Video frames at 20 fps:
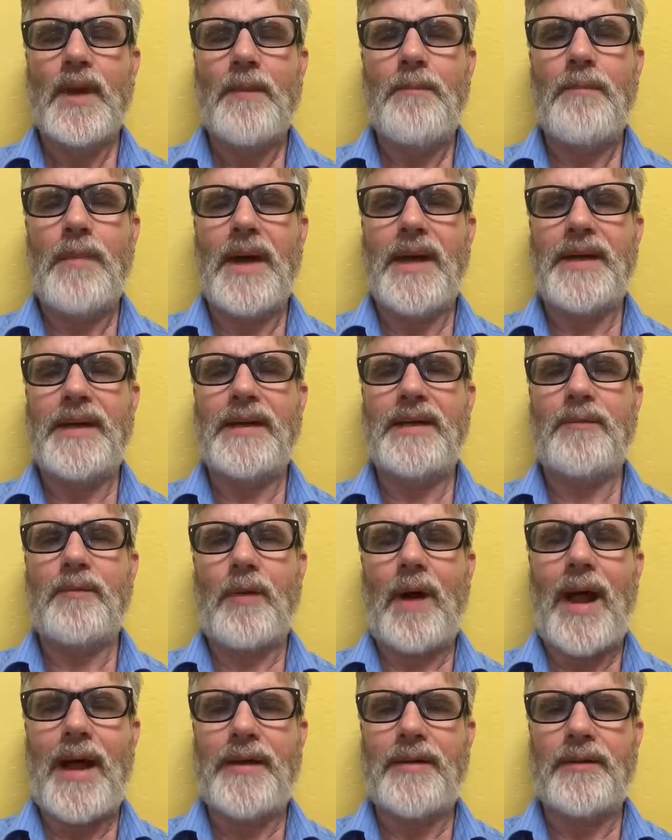money,
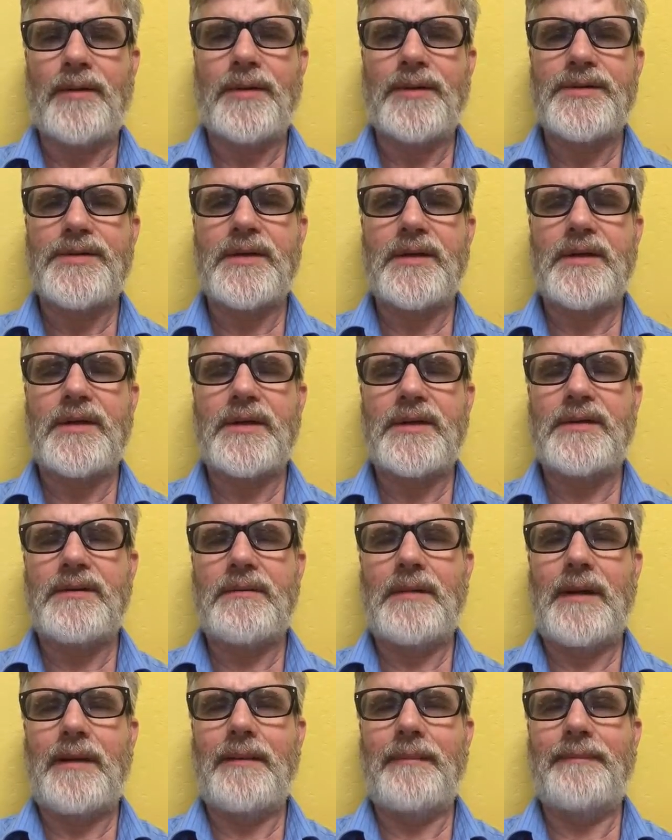riders, it
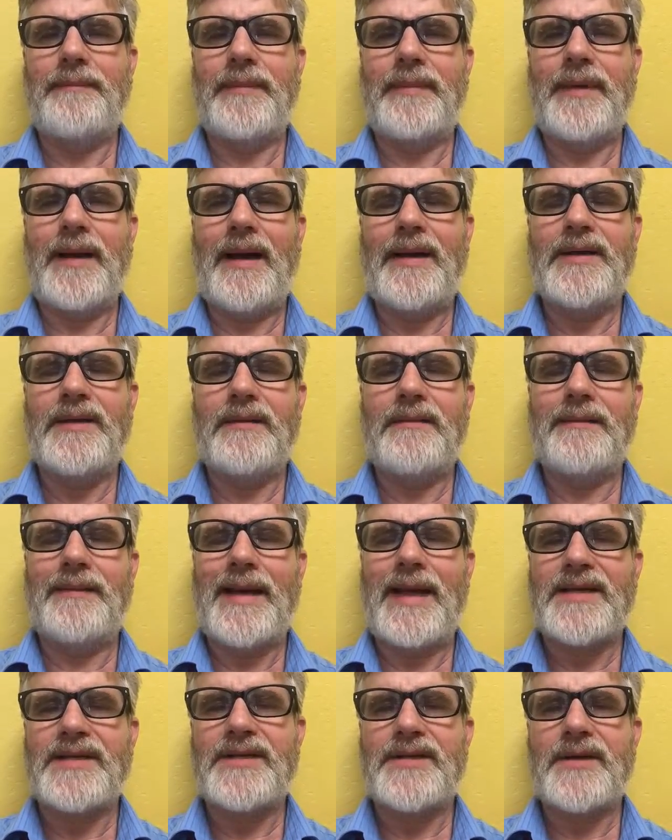can
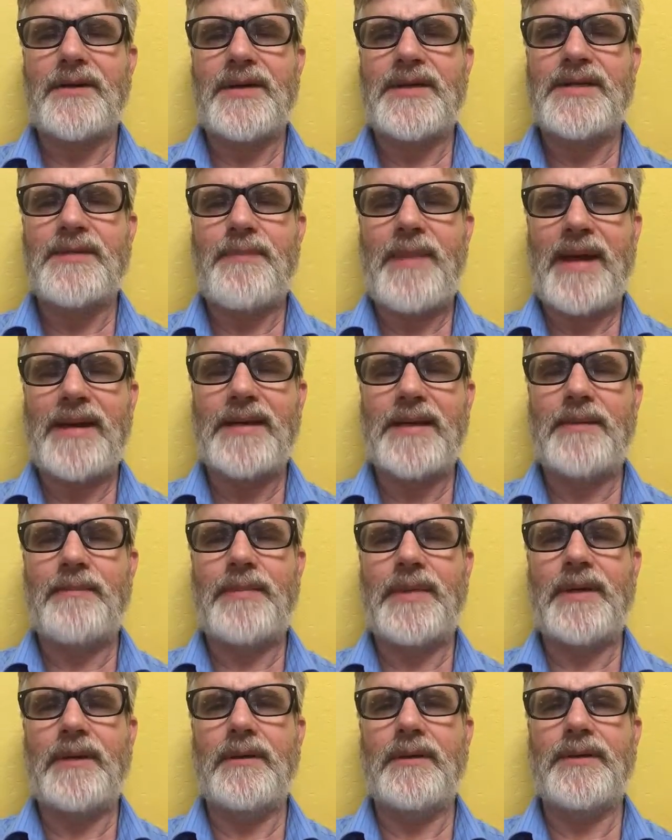unnecessary spending
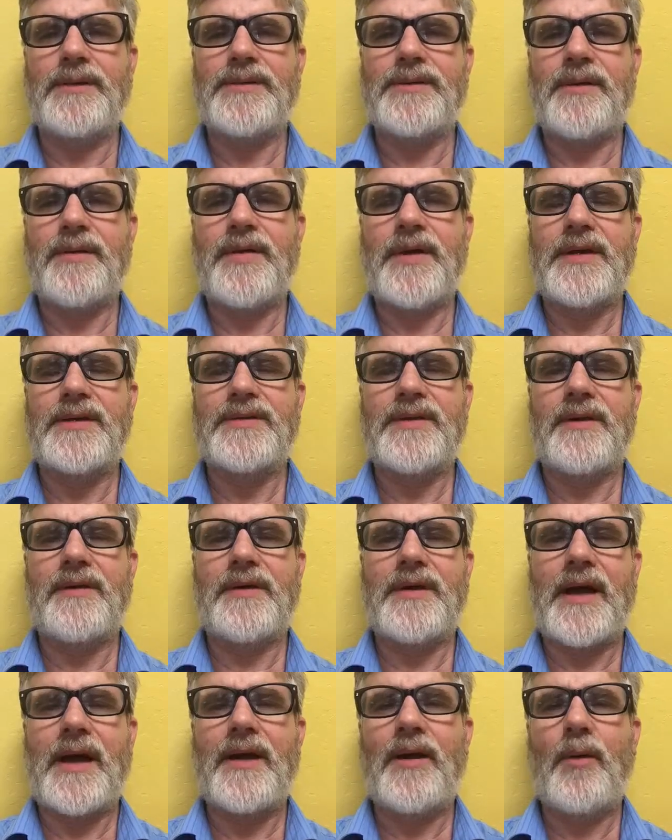bills or things that are
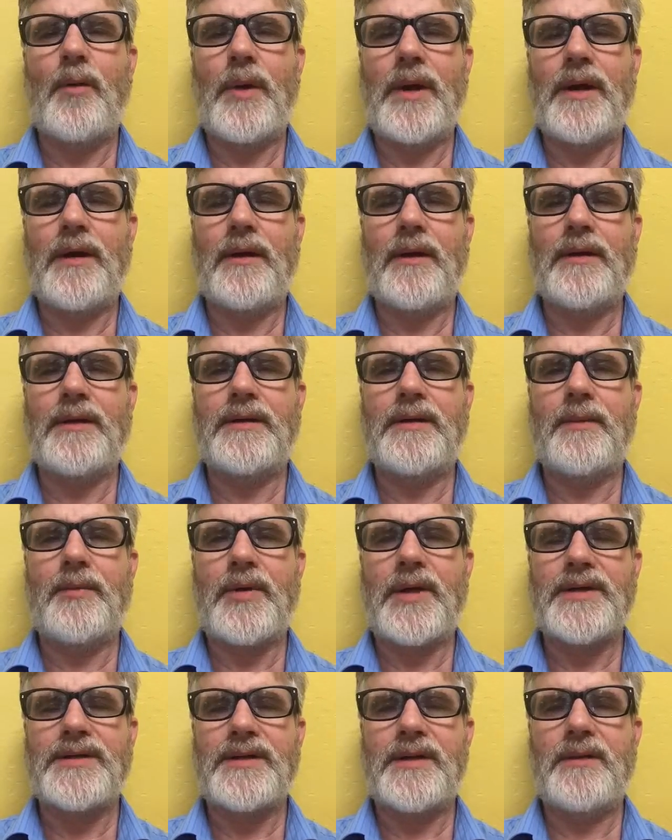kind of weird. The
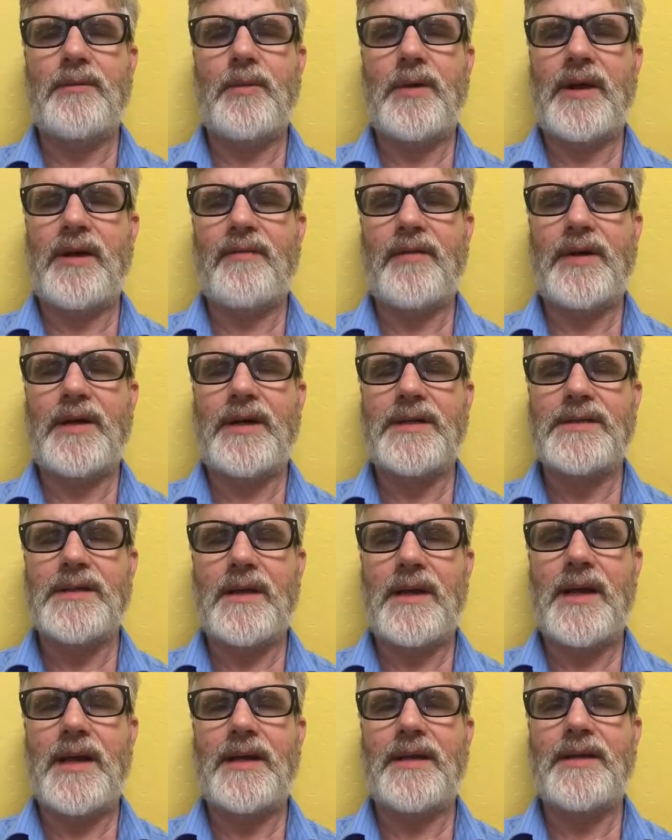president, whatever he doesn't
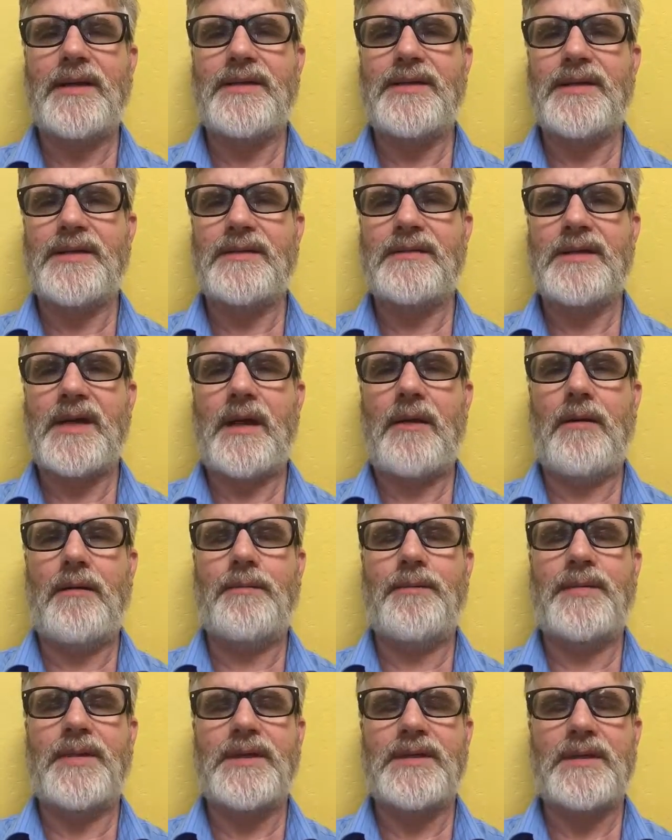like, could just say, oh,
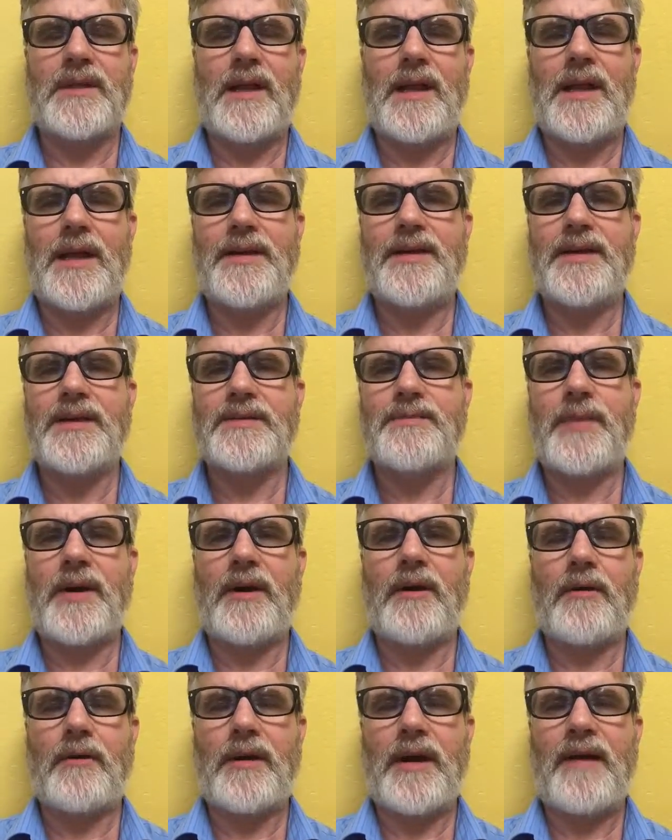this line, this
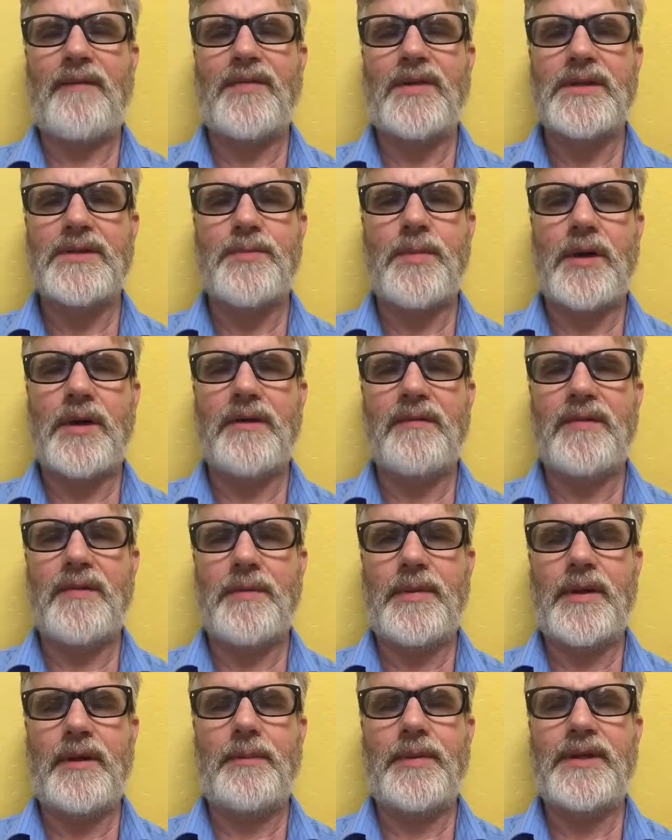paragraph, this part of the
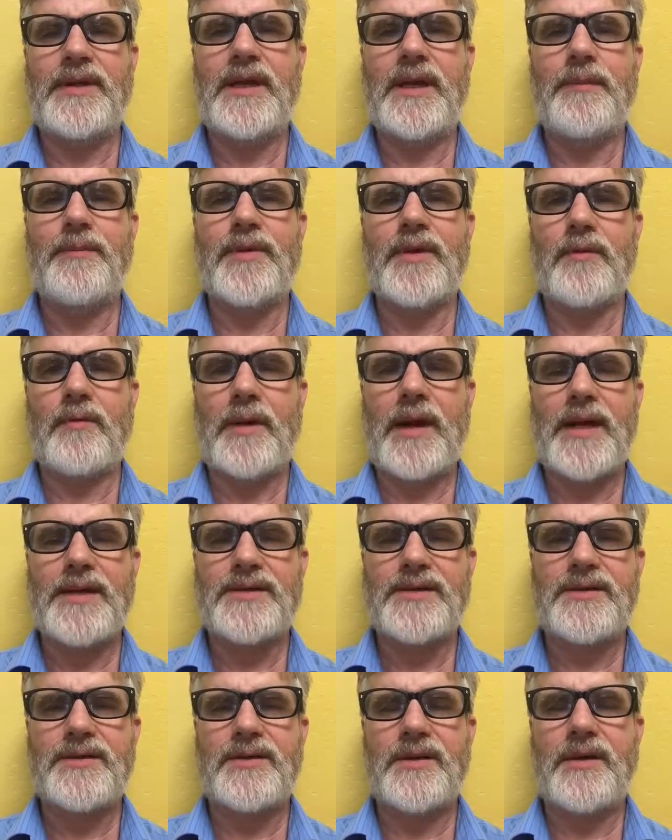bill, but keep the
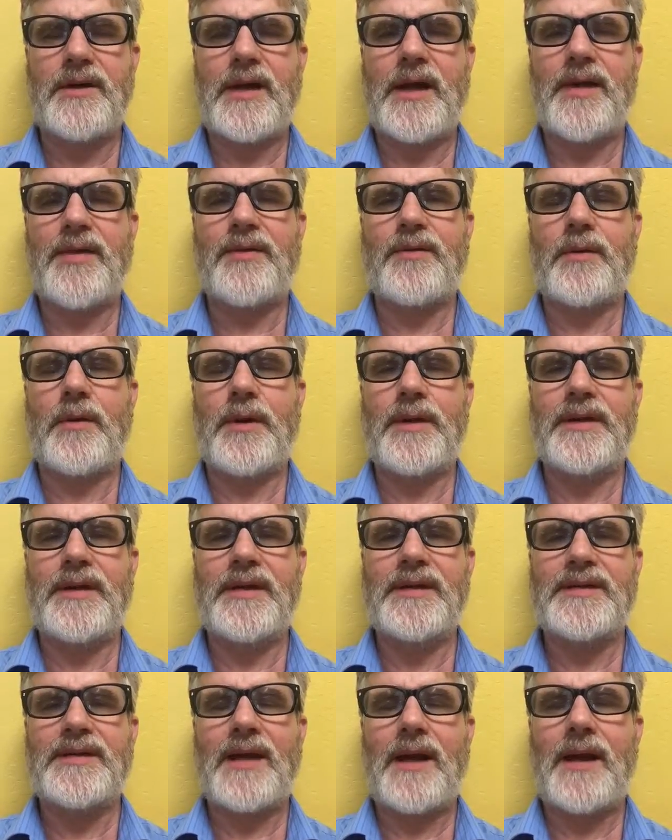rest. So you're not throwing the
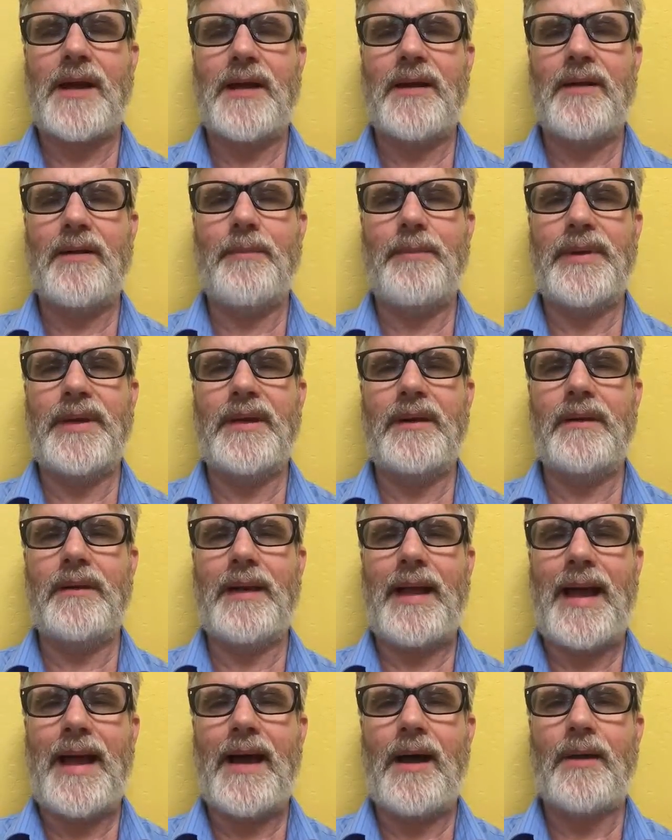entire bill
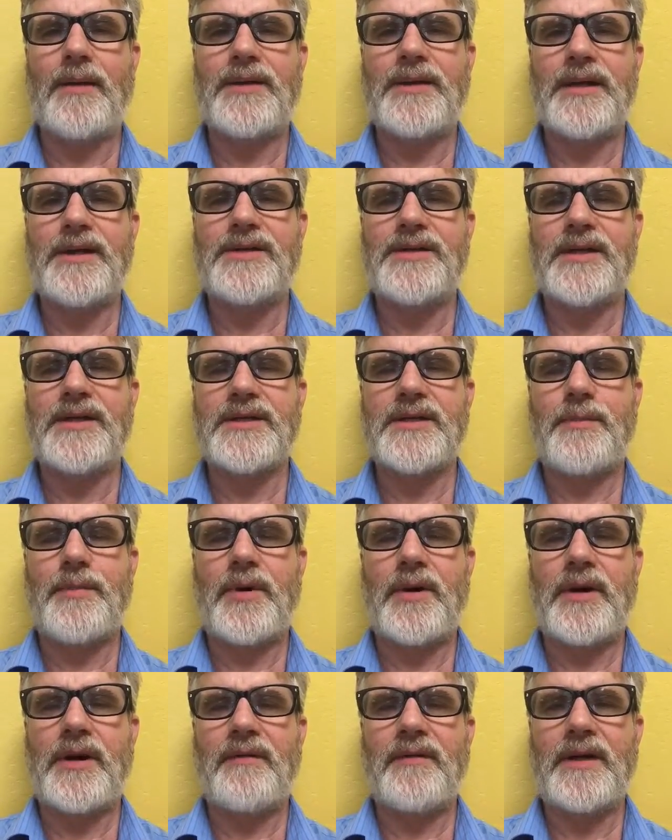out, it's just a
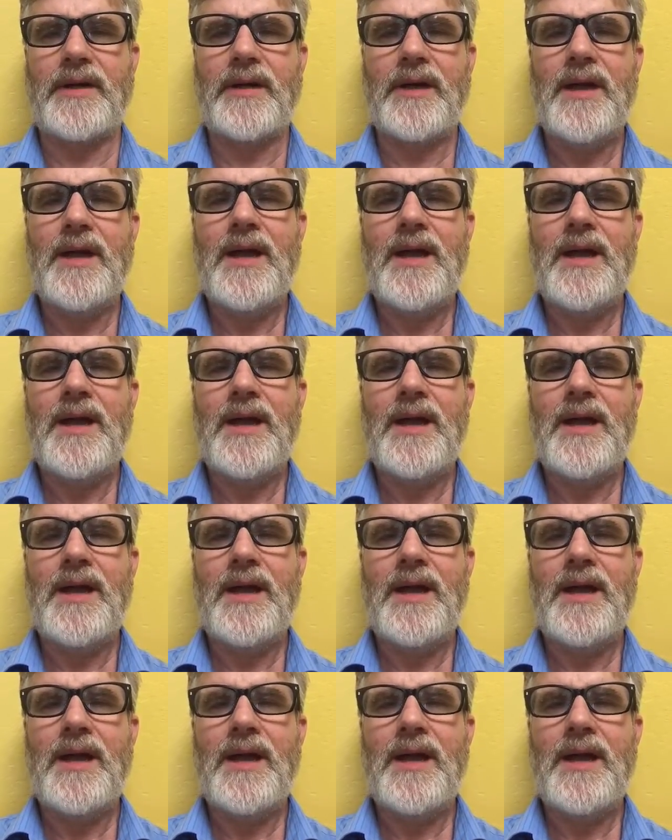part of it.